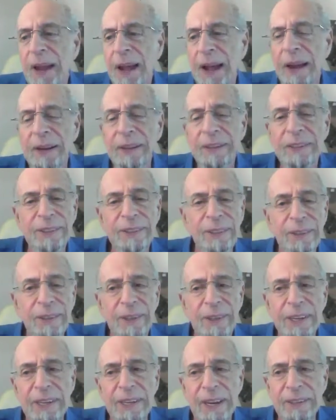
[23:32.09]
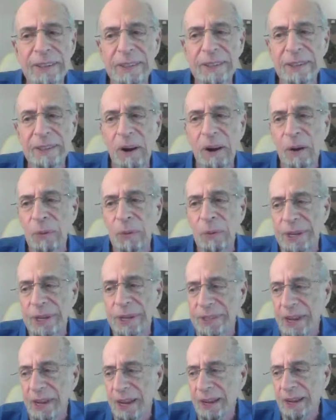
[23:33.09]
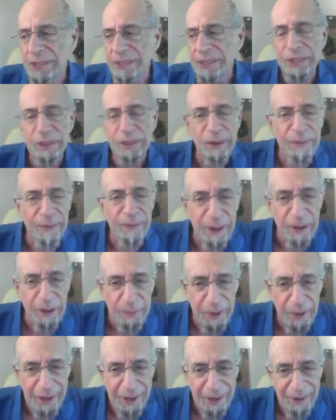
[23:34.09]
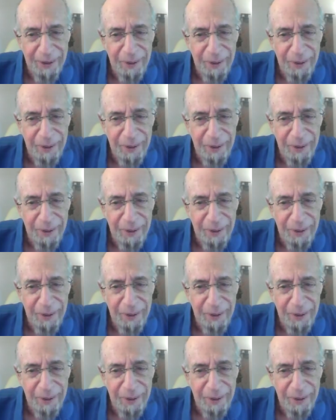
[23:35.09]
and it certainly doesn't always serve them